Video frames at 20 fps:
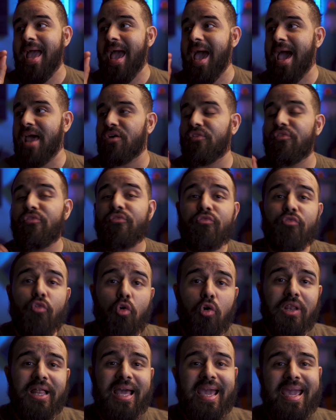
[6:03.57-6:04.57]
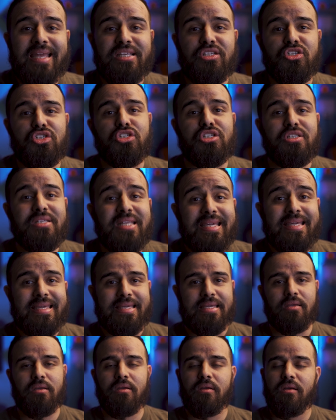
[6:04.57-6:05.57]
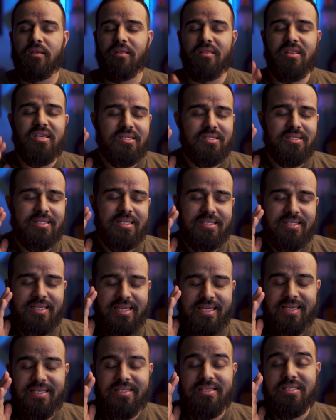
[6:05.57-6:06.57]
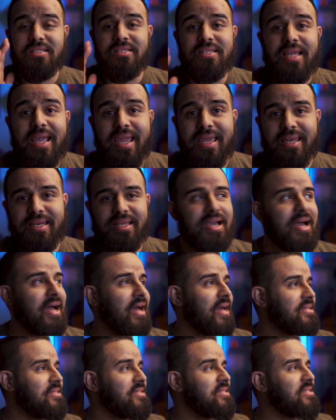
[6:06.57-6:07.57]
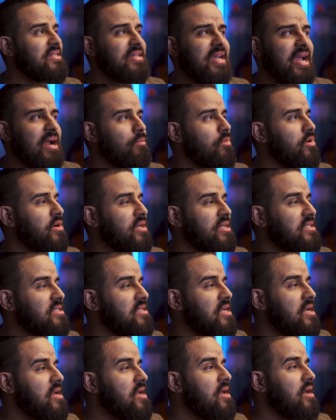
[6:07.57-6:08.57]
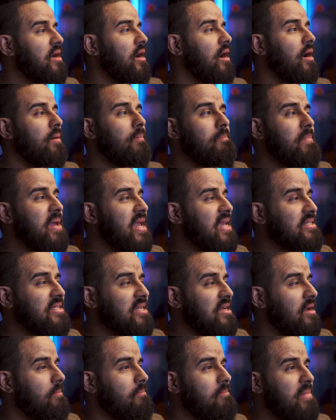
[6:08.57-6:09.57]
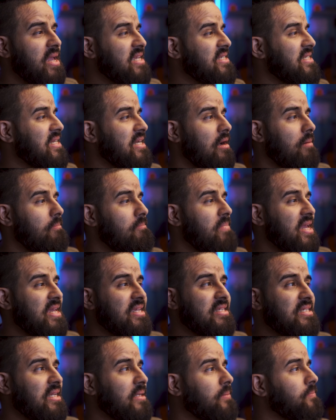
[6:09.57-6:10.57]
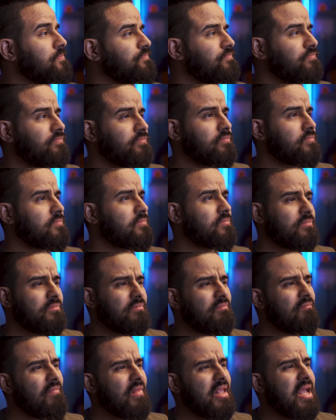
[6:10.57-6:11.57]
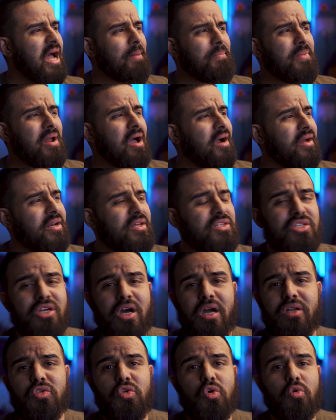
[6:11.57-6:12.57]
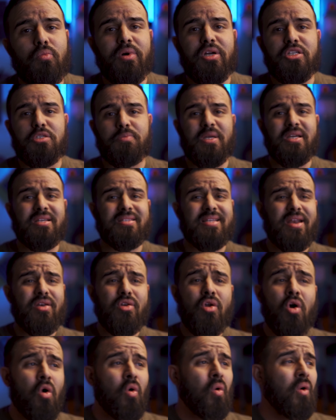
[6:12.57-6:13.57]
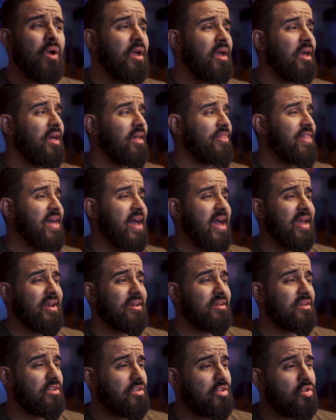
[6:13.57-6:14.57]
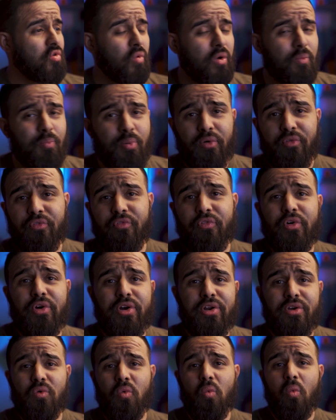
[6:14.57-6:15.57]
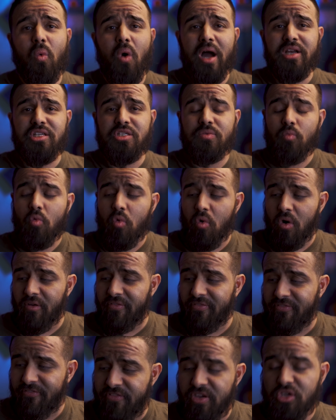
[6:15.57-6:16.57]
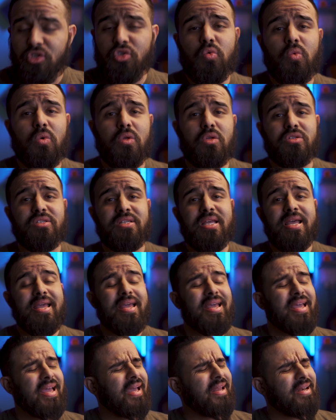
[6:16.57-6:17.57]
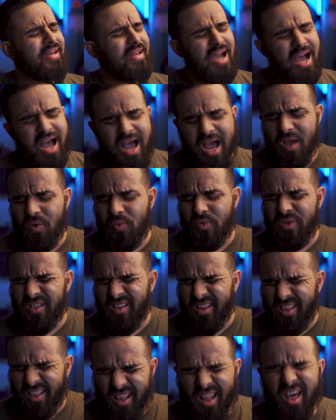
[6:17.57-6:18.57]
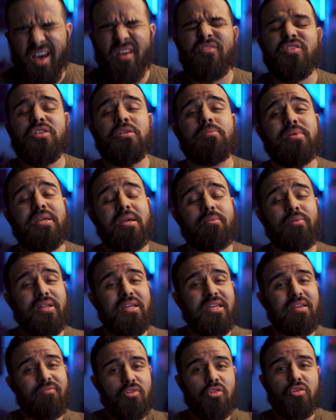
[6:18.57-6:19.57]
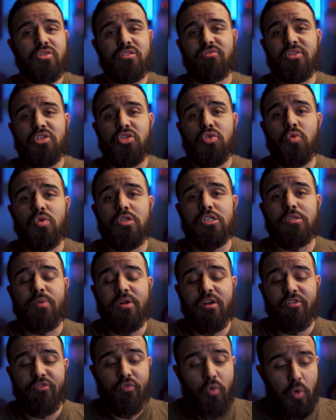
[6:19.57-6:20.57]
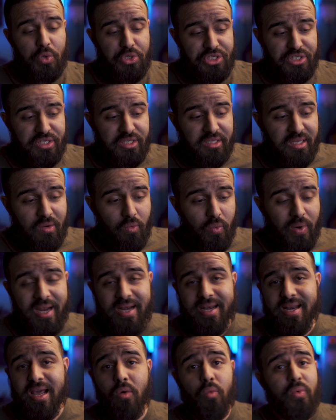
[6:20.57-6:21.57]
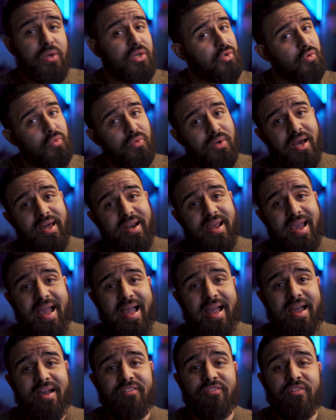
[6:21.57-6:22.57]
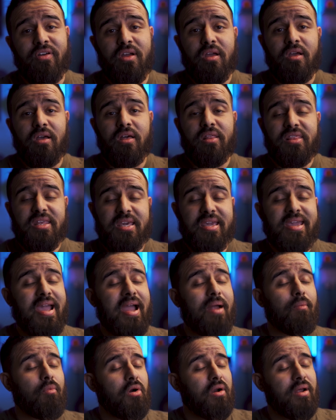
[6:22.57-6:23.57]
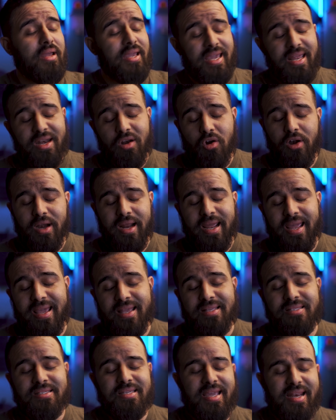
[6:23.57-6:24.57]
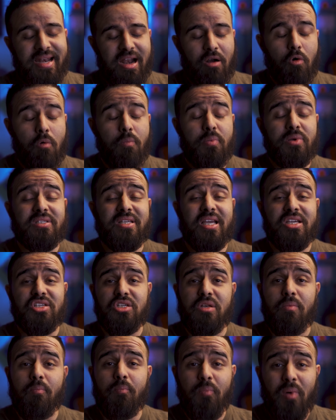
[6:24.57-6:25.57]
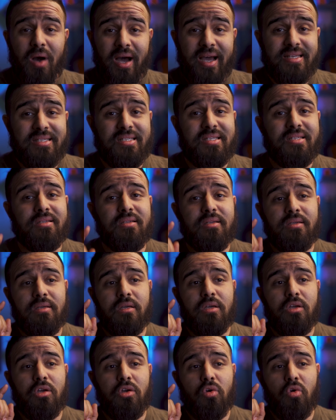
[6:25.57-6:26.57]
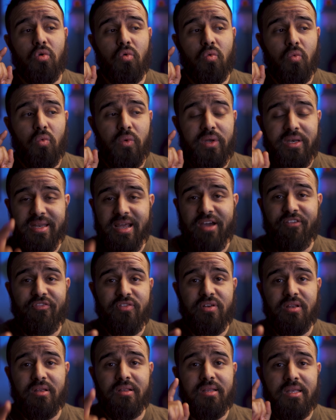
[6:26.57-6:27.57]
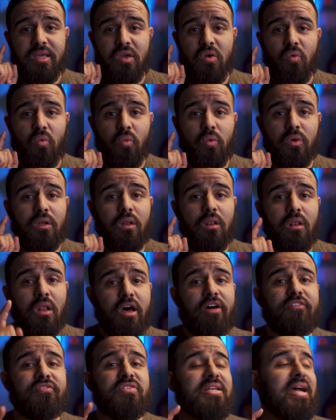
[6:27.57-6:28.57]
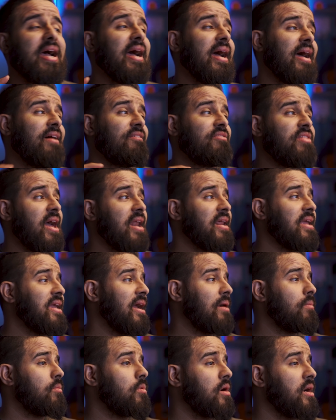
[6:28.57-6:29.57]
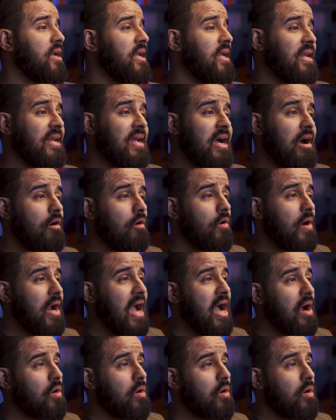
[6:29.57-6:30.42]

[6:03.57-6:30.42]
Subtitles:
at a full HD. This is insane, guys. This camera is amazing, amazing, amazing. I'm not gonna talk too much because I know that you would prefer to watch more of visuals, and I would love to be able to give you those visuals, but unfortunately right now we do not have the camera in our hands, in our possession, but we definitely would love to have that camera in our